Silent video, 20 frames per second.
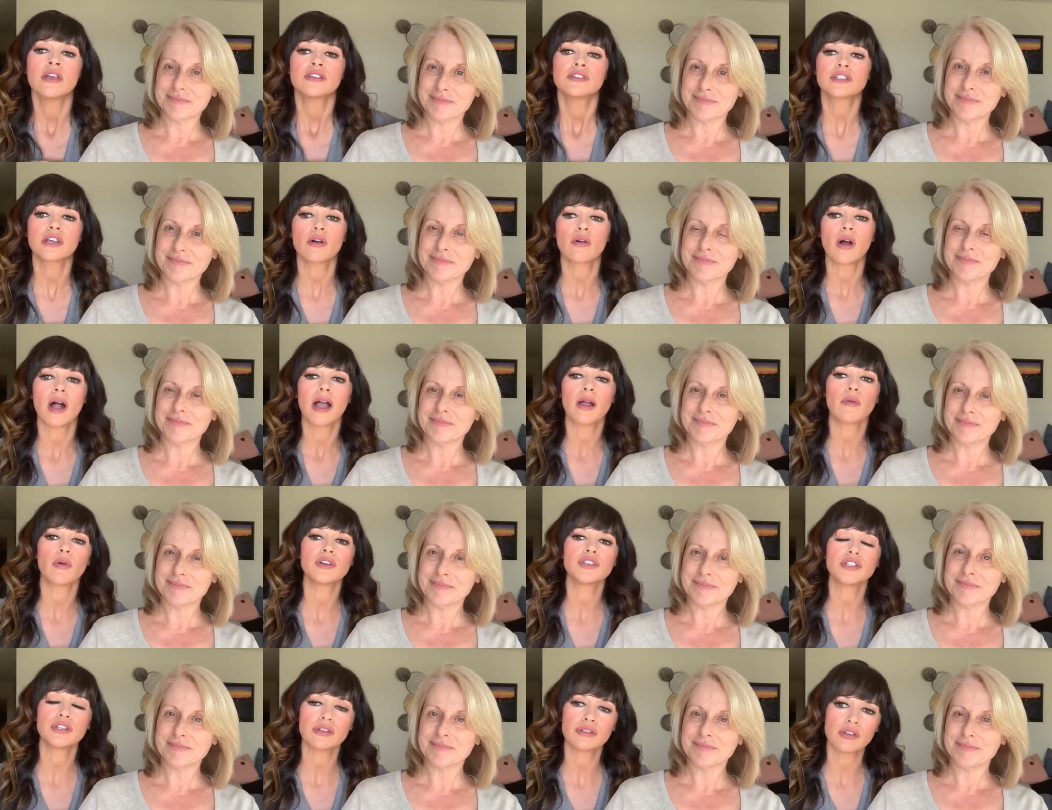Speaker 1: So I
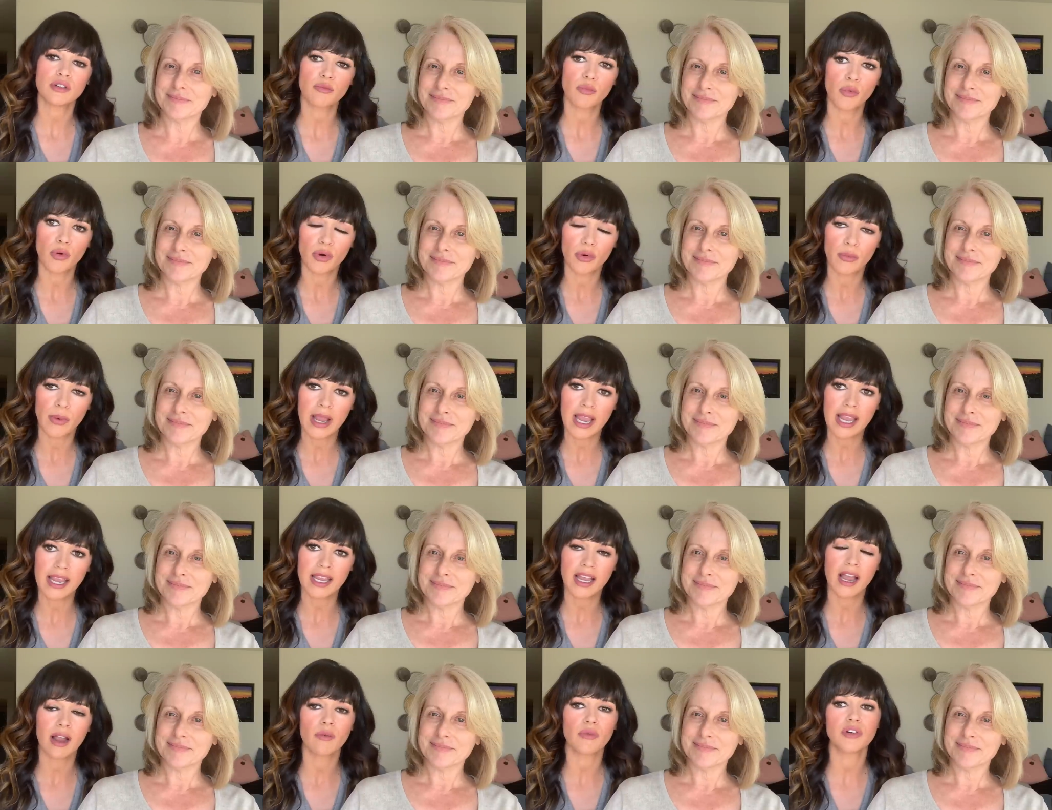want you to look more
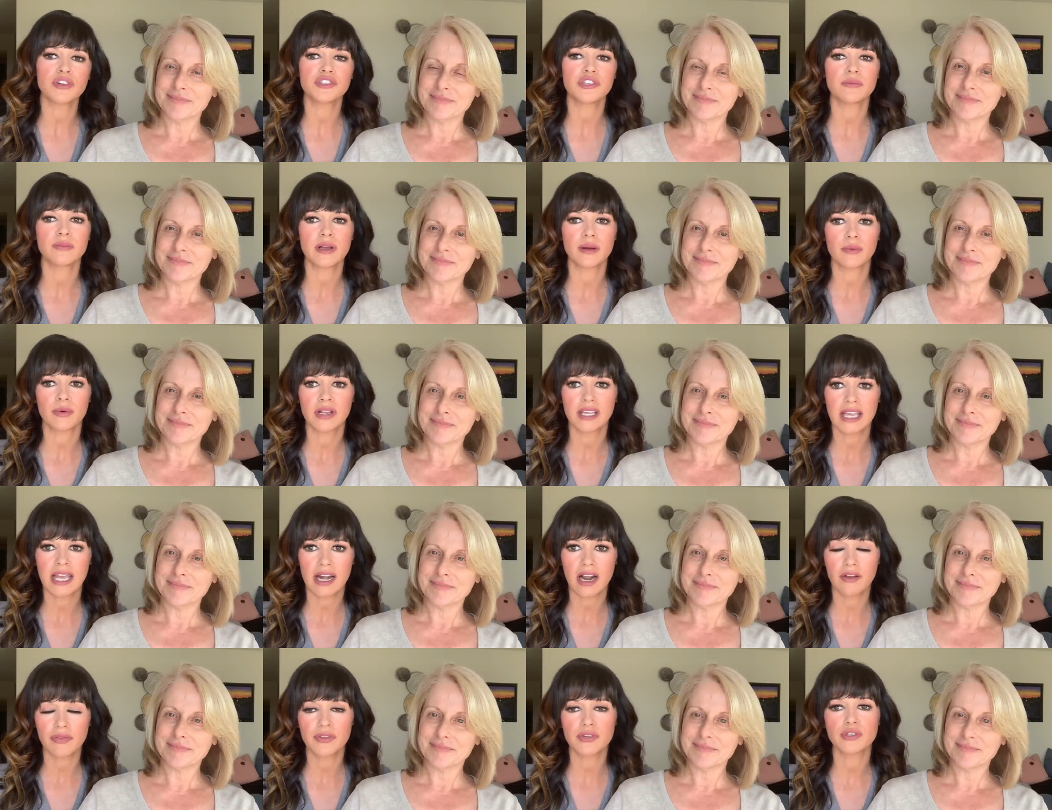awake. I want you to be able to
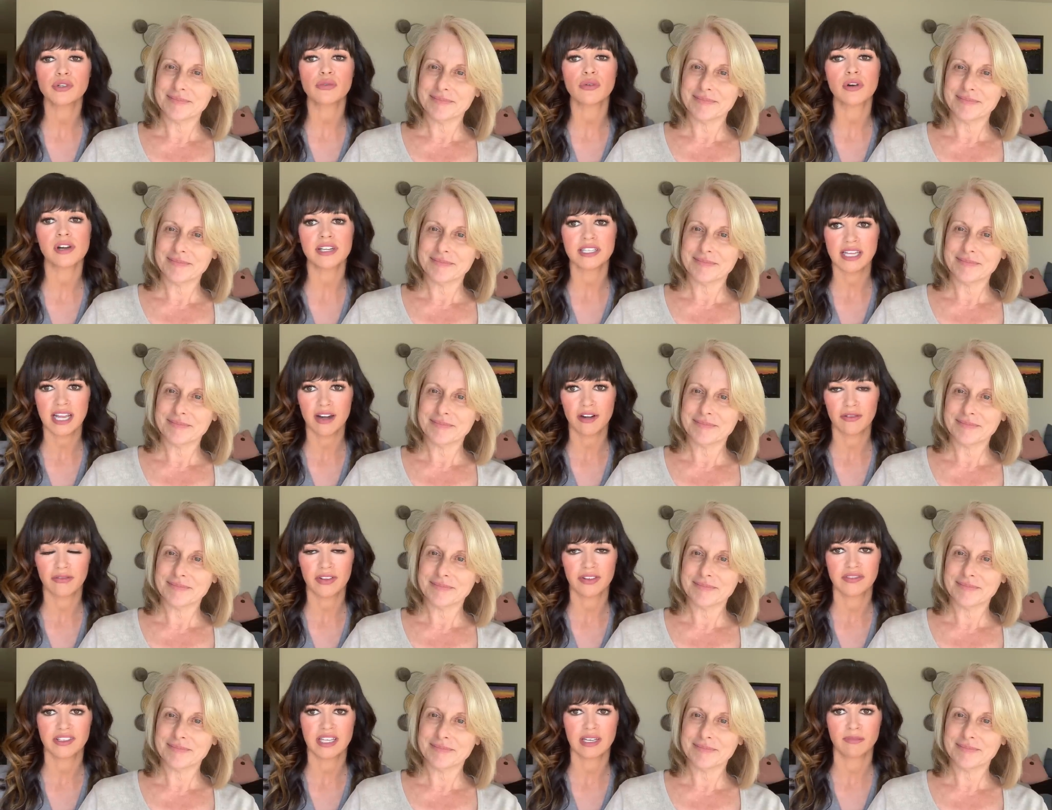get out the door in 10
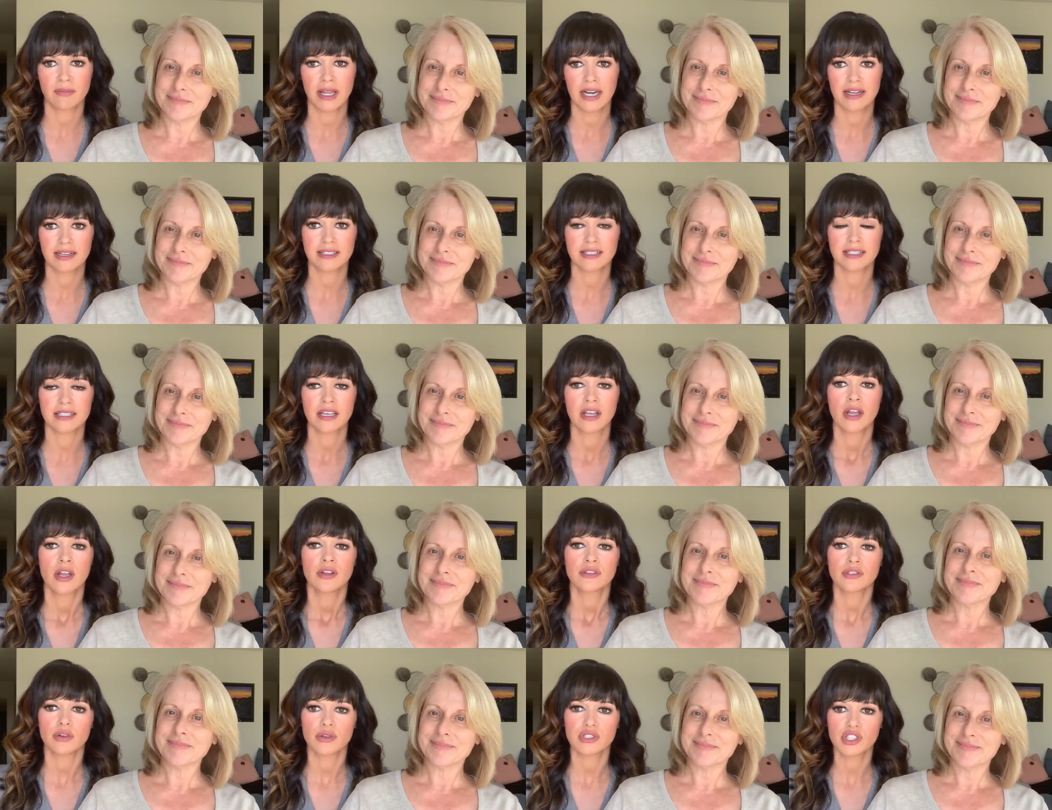or 15 minutes.
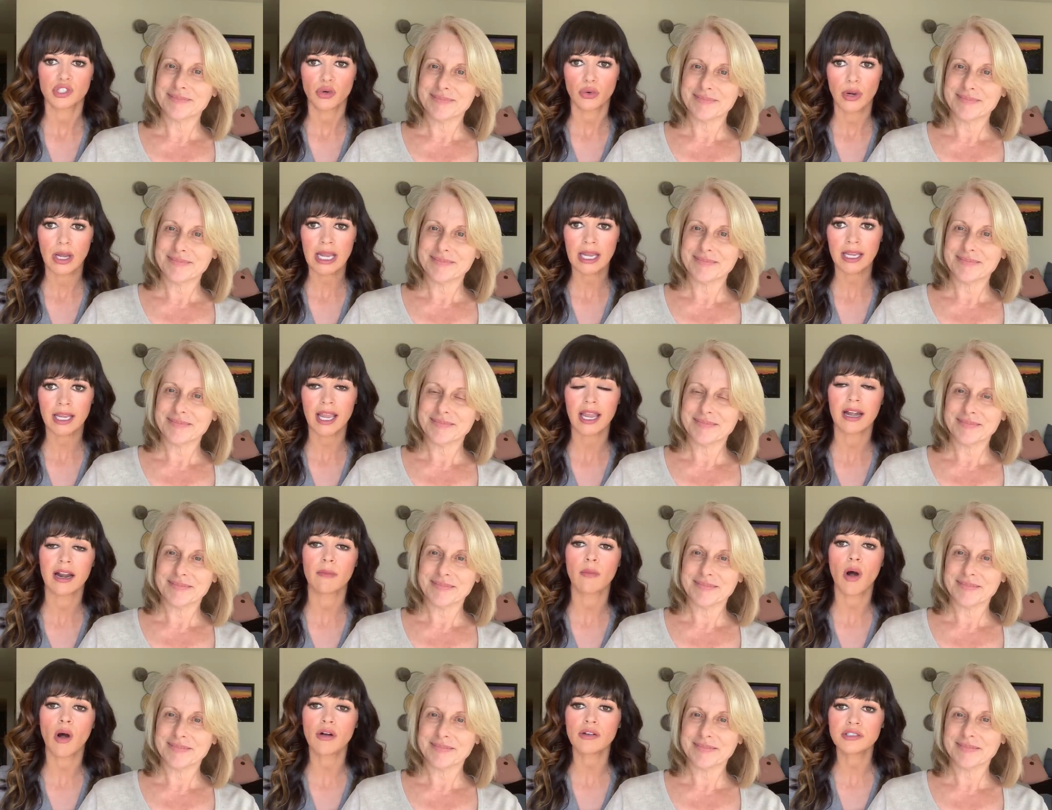So it's quick.
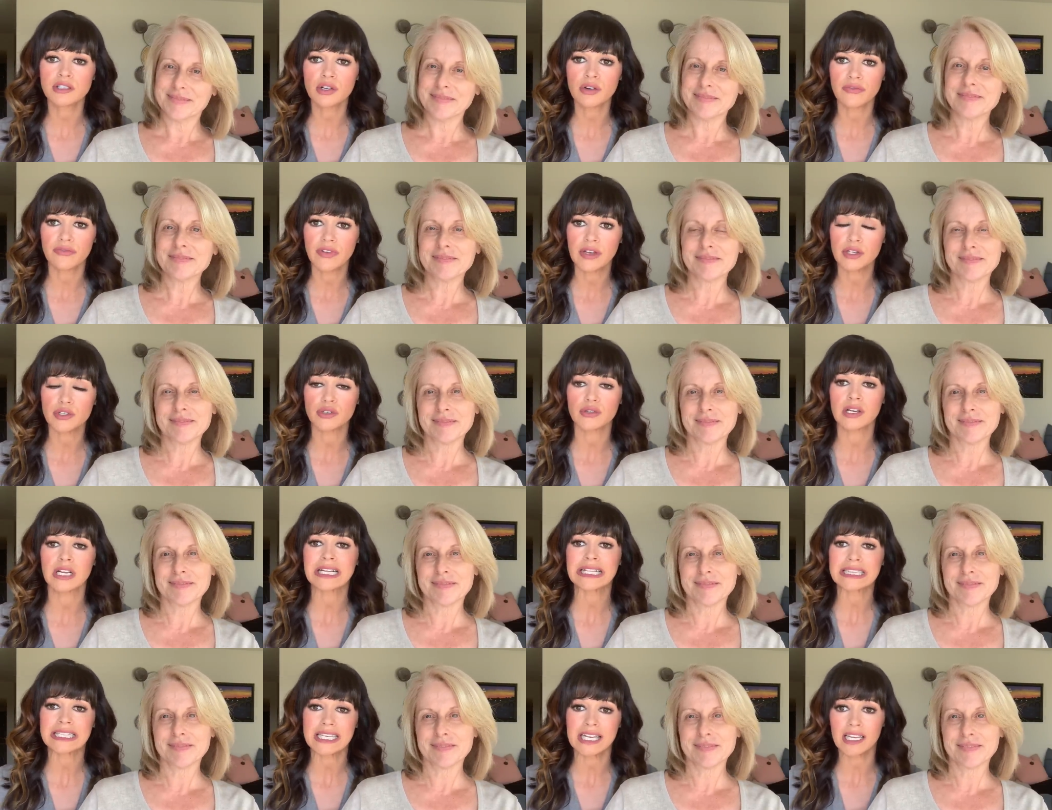And I'm also
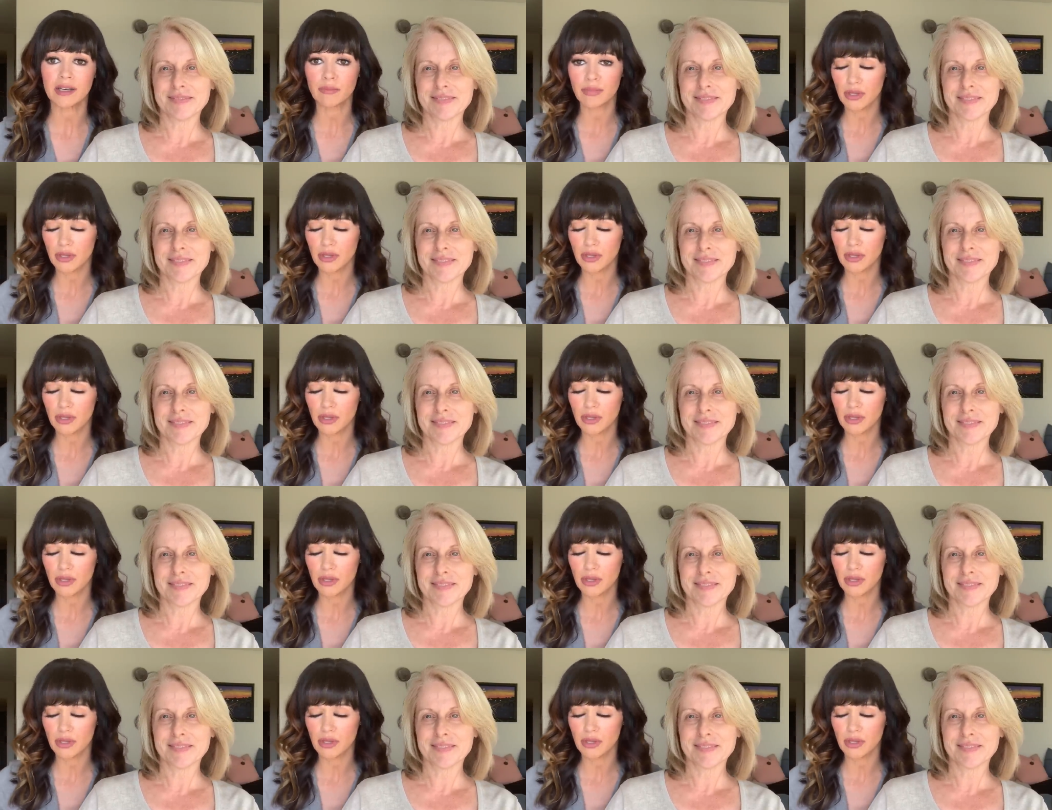featuring Clean